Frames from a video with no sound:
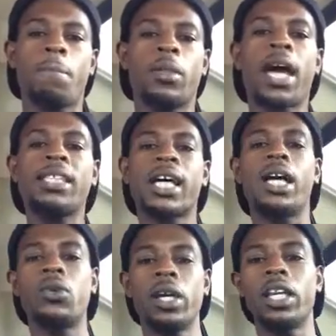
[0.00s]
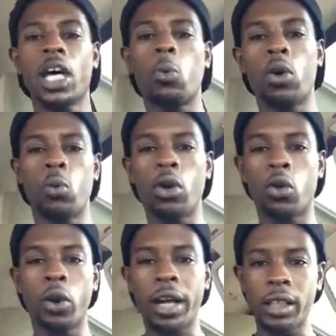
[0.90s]
That's how you end up with
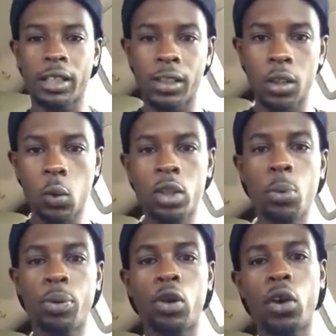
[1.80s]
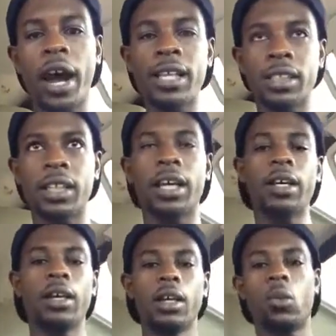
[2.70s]
regrets, when you
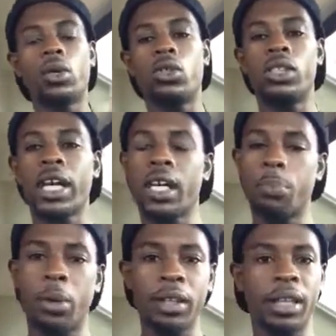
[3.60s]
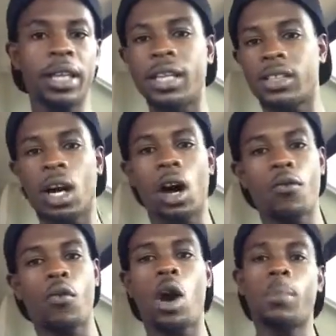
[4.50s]
procrastinate, when you steady put things
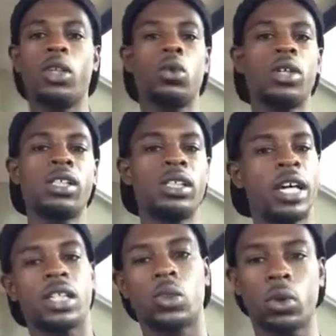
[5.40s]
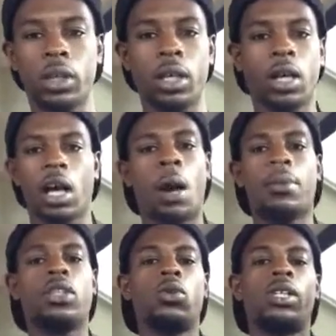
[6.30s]
off. Well, I'm going to do this next week. I'm
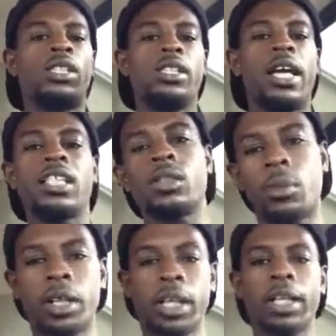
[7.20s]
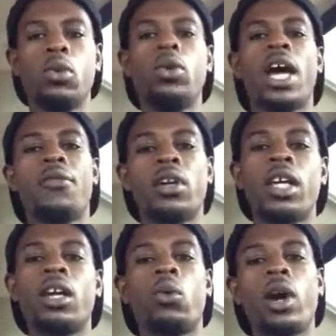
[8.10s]
going to do this next month. And you never
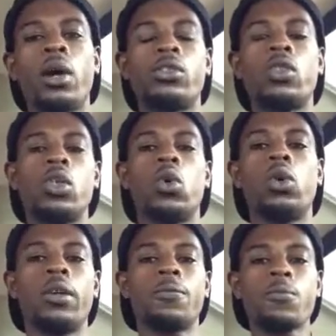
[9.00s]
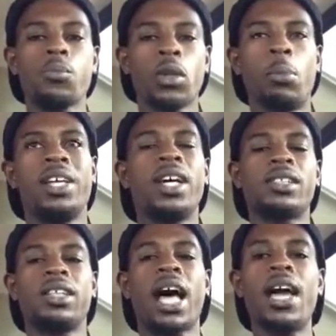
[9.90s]
get around to do it
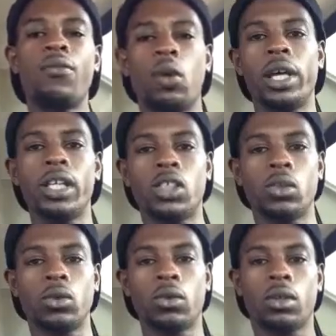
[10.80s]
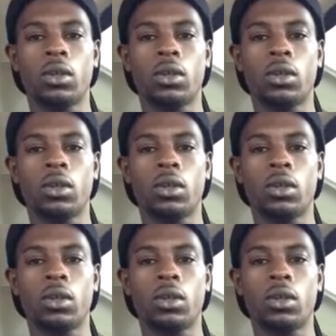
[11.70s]
because life will hit you.